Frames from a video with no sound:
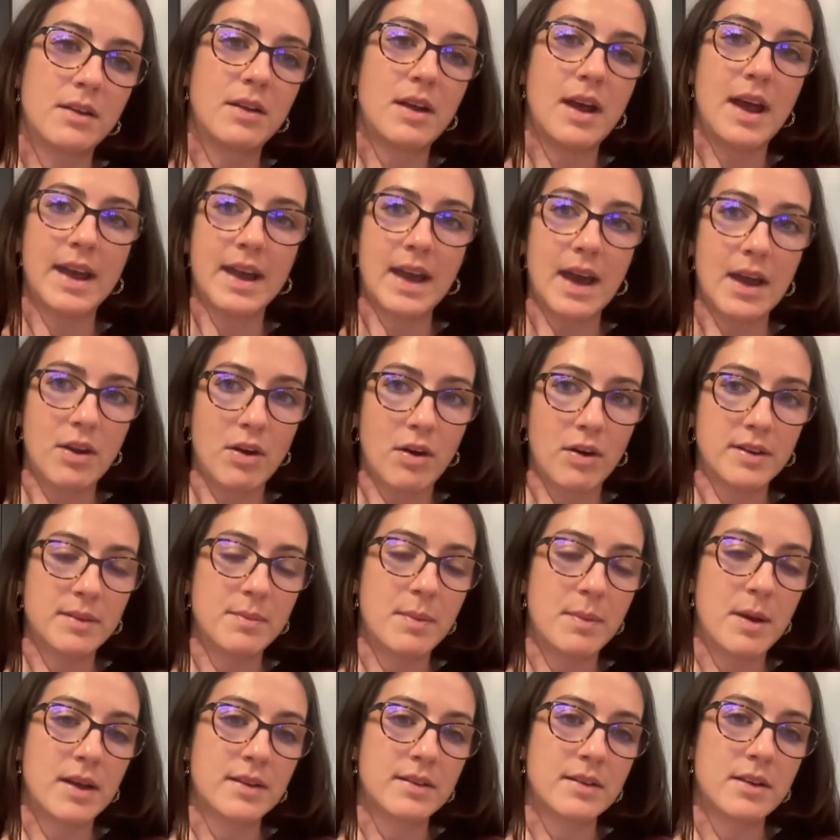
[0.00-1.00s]
again, hard to
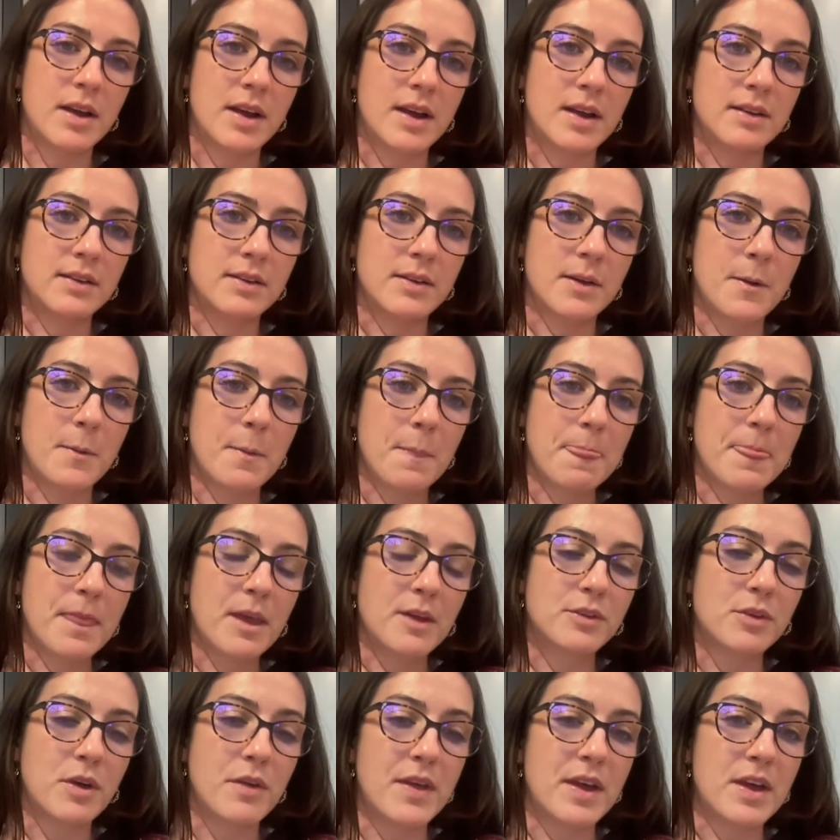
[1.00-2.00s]
personalize.
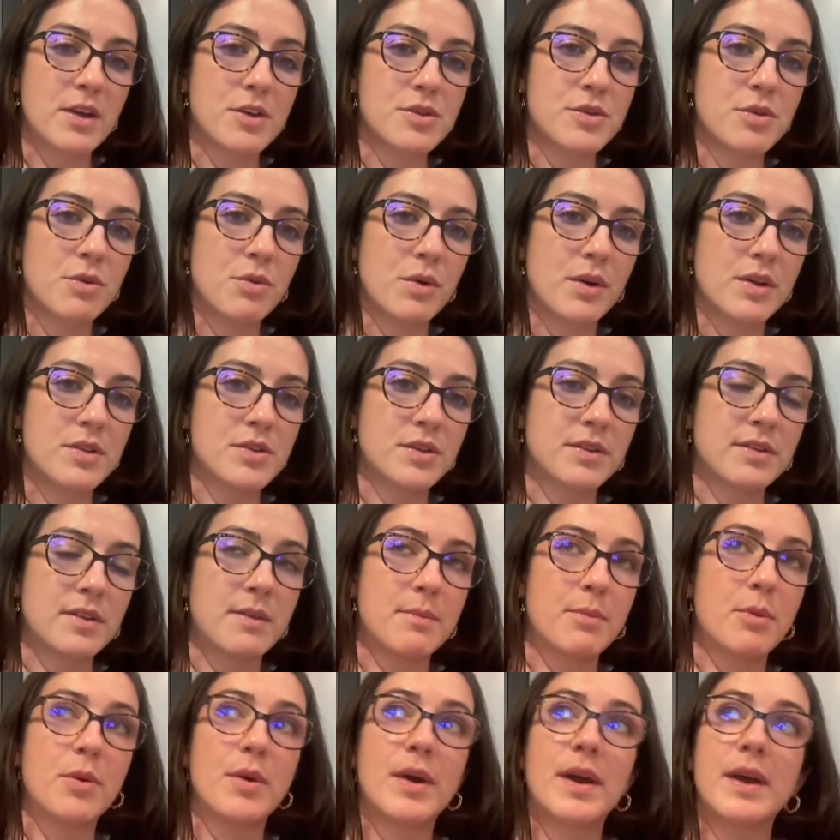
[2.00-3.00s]
So I think short and just to the
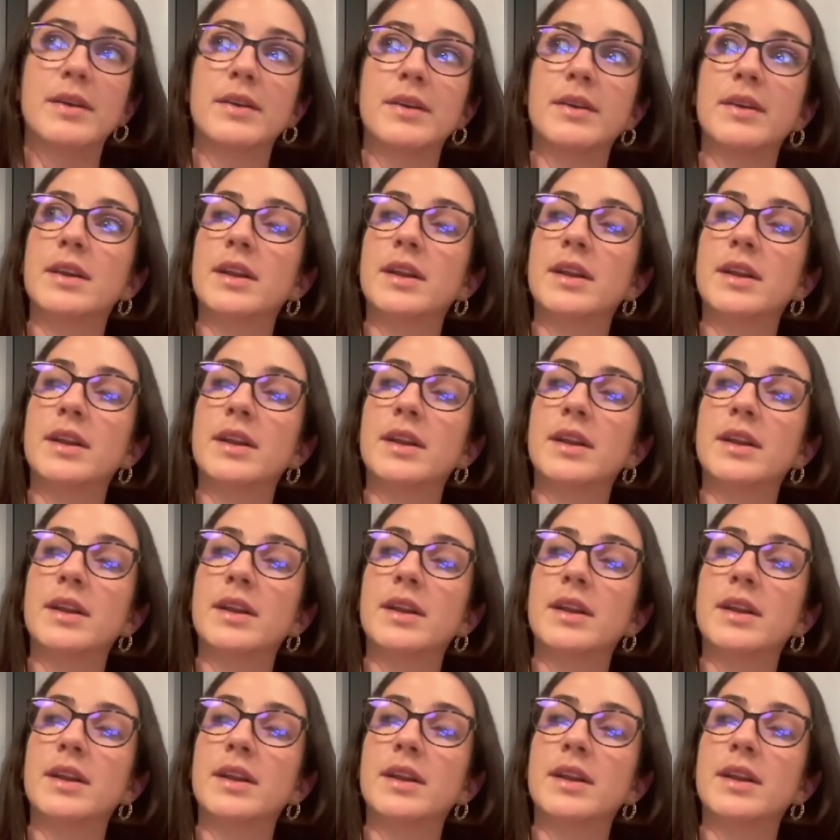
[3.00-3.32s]
point.